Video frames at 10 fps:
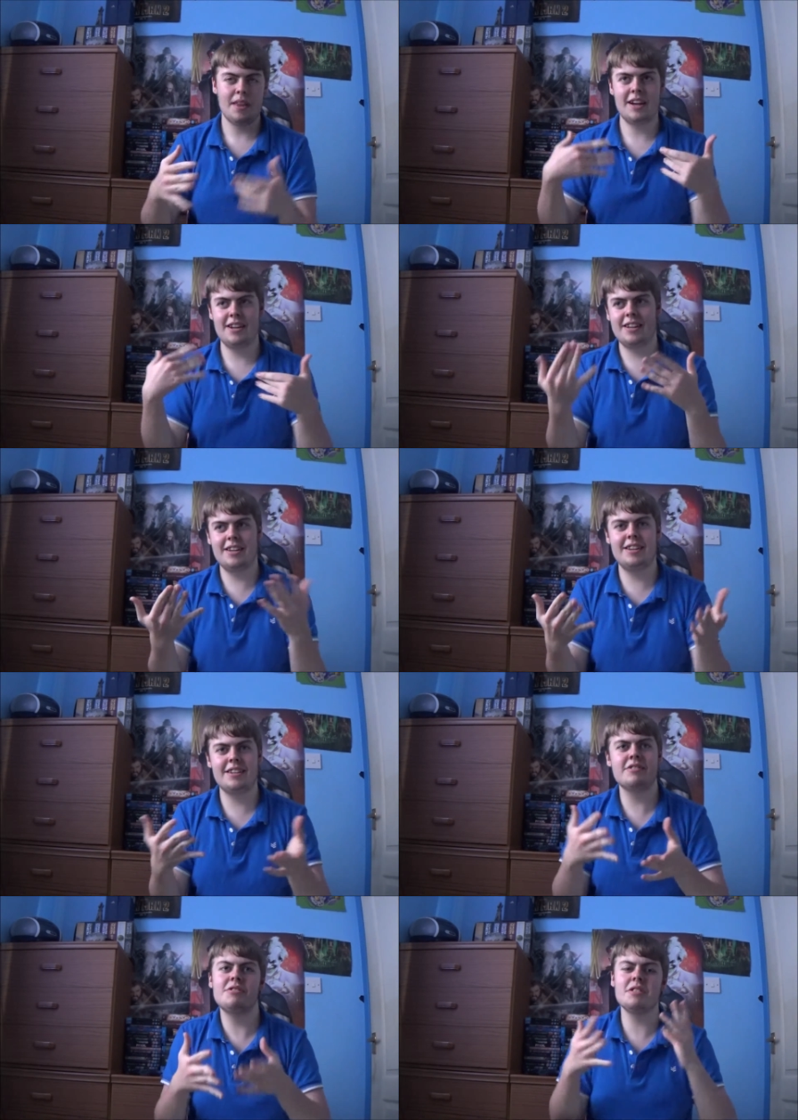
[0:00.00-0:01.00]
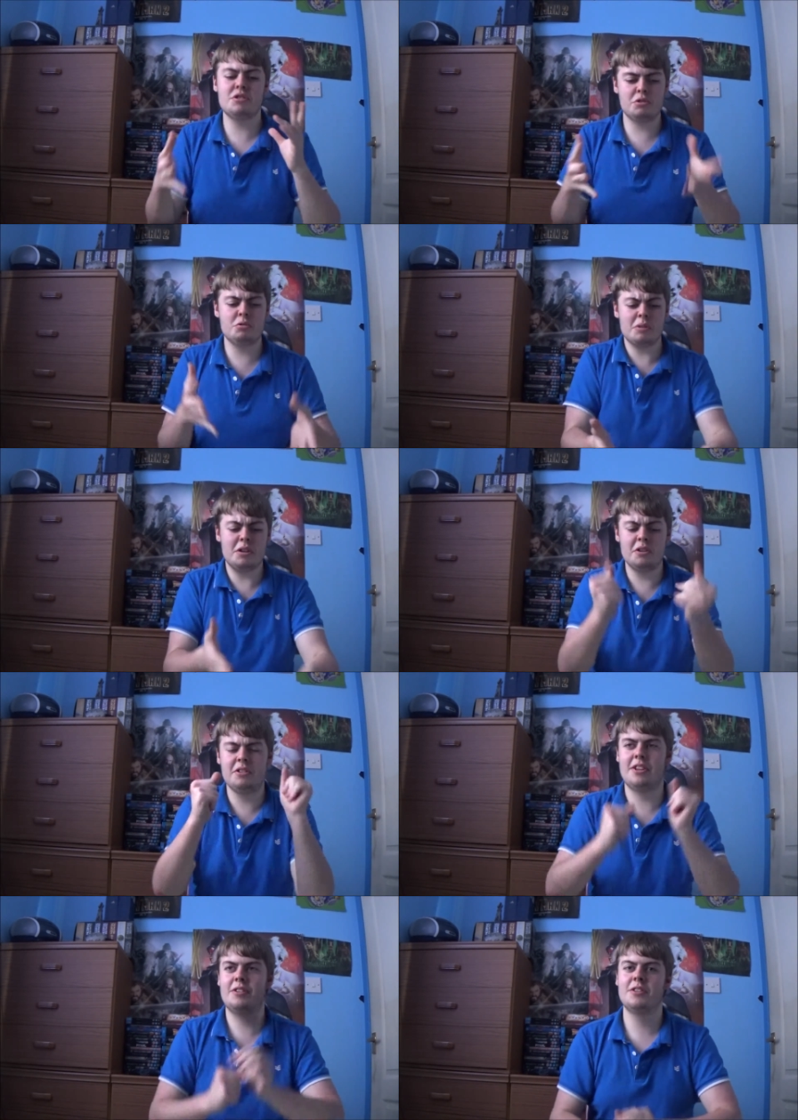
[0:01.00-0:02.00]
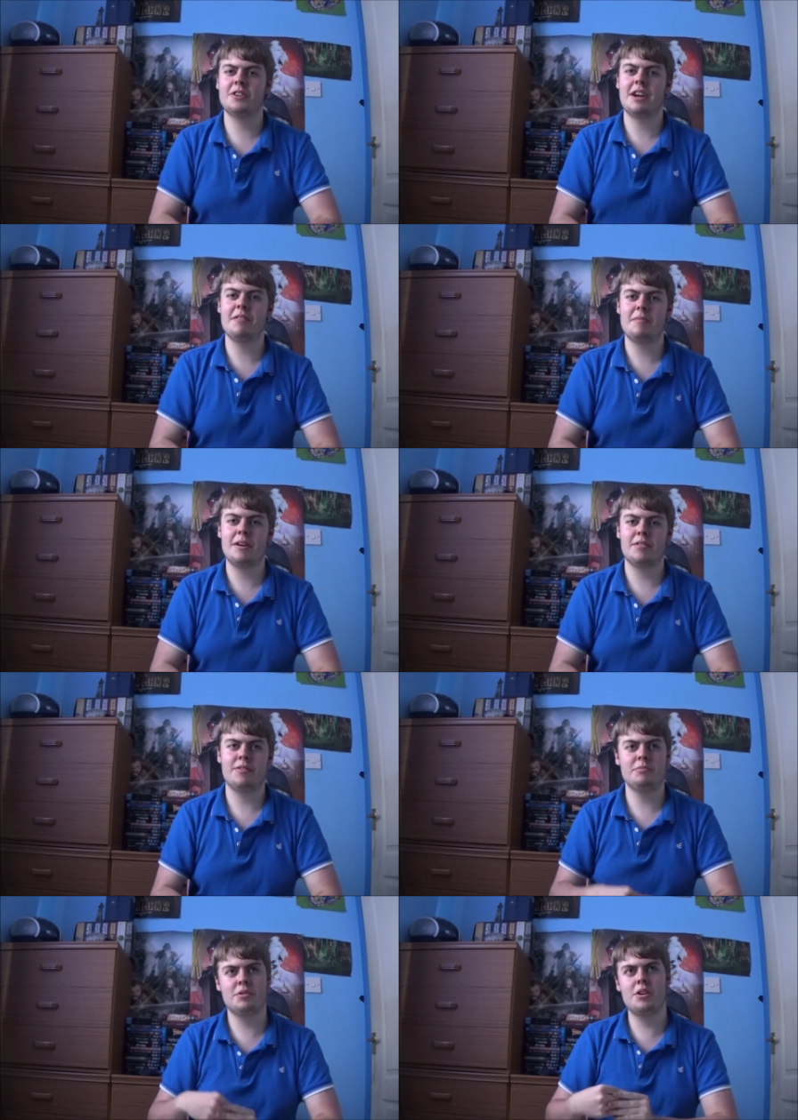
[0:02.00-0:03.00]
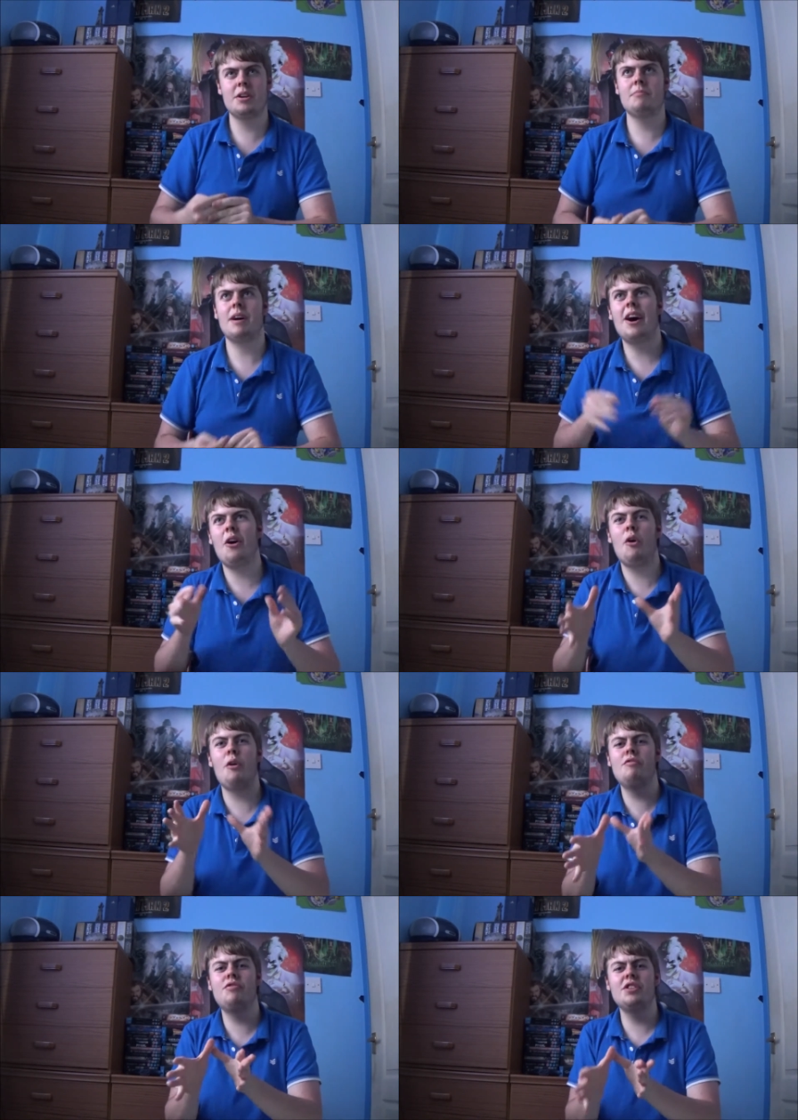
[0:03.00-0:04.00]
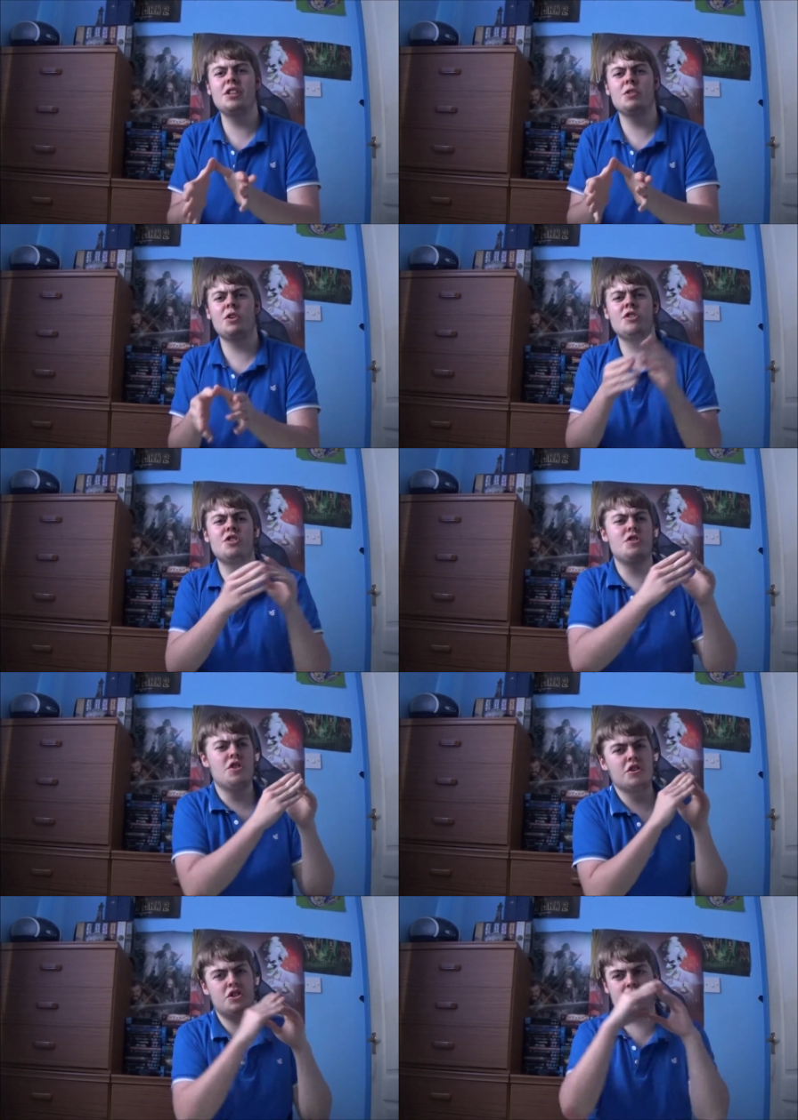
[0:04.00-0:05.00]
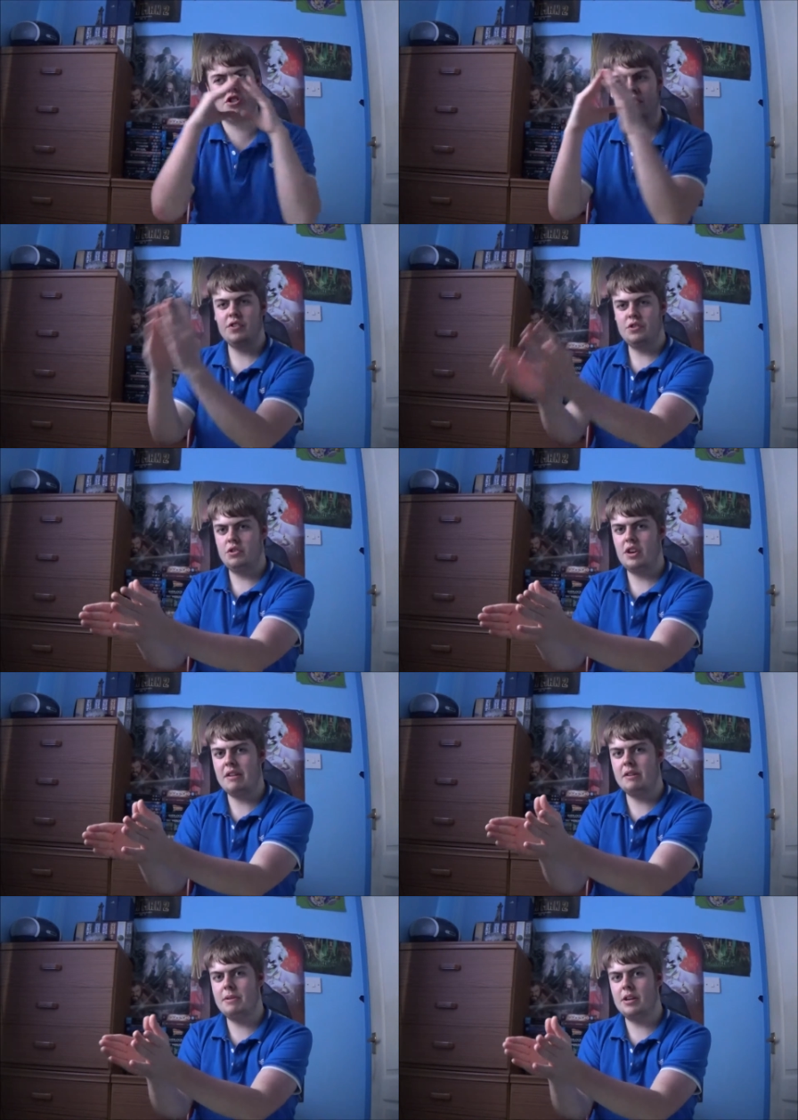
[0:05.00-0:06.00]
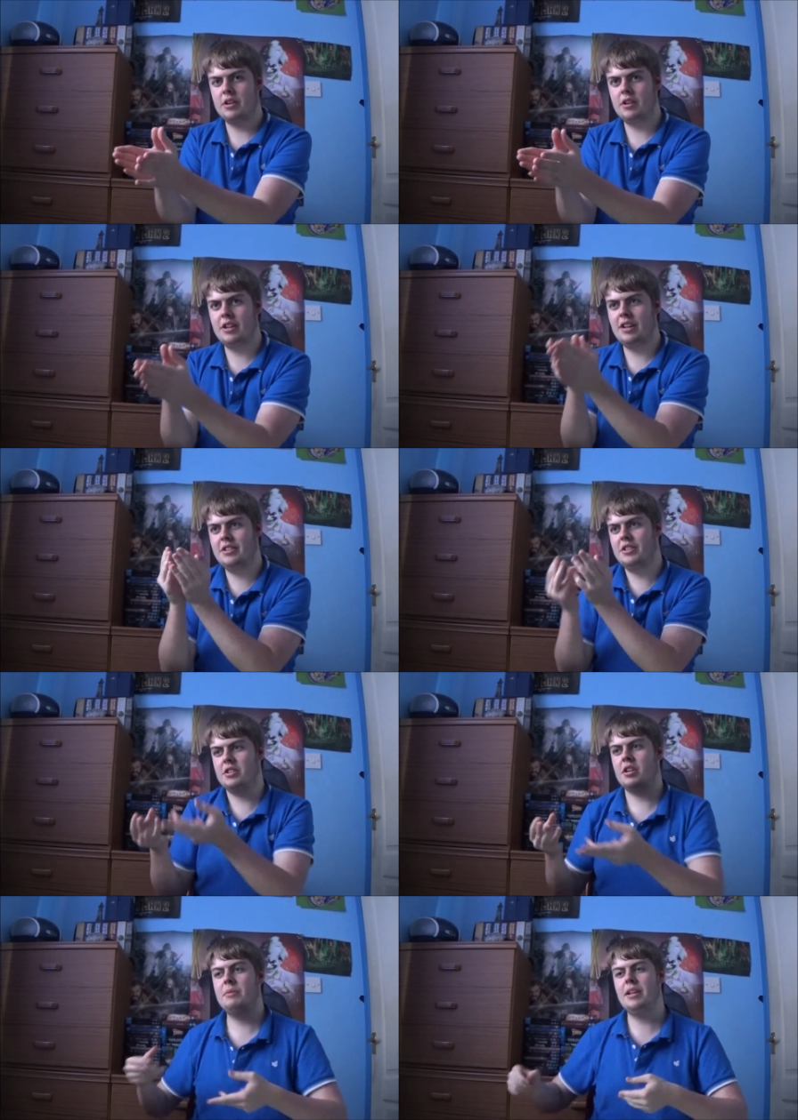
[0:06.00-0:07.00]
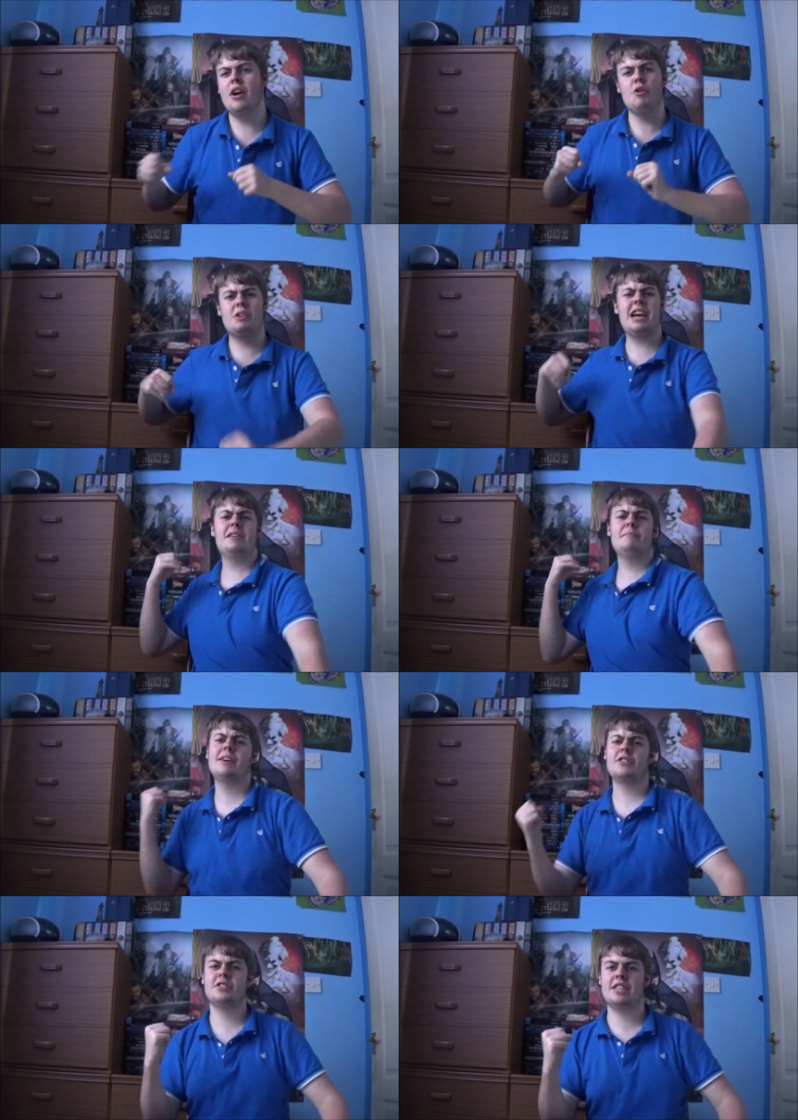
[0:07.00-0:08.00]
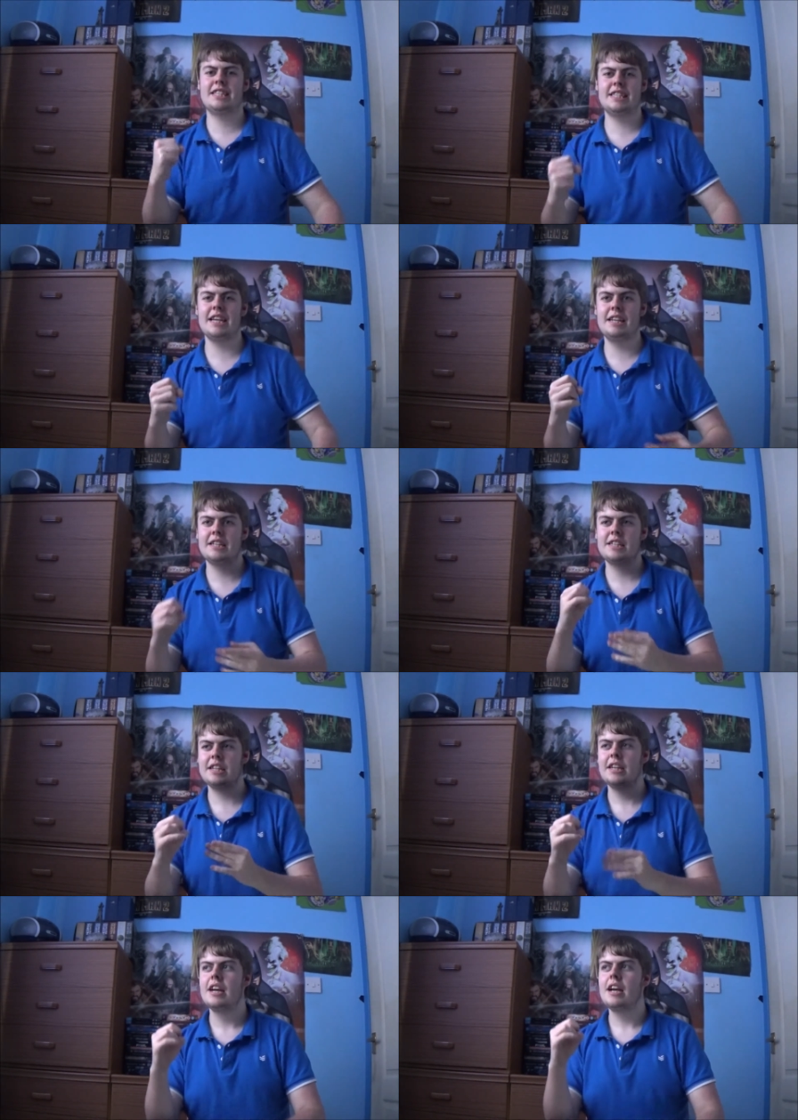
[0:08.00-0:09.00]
and it's it's quite cool. Eh? We've got the Captain America films. Um, hopefully though, they're not just going to focus on Captain America and it's going to be like, oh, Captain America's a saint.